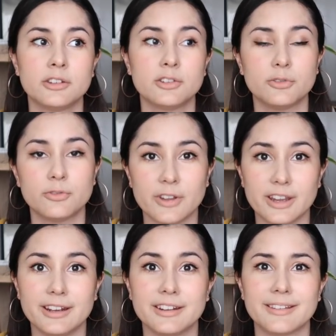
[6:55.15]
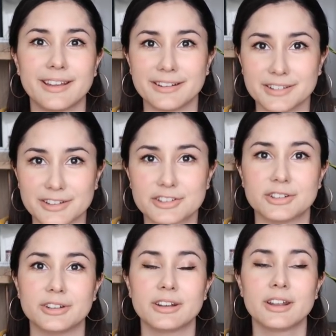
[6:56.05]
to feed that
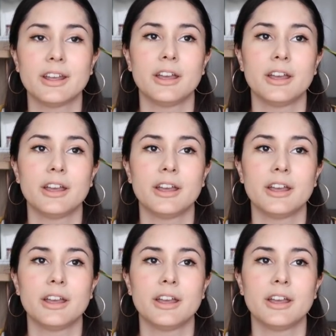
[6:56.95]
addiction.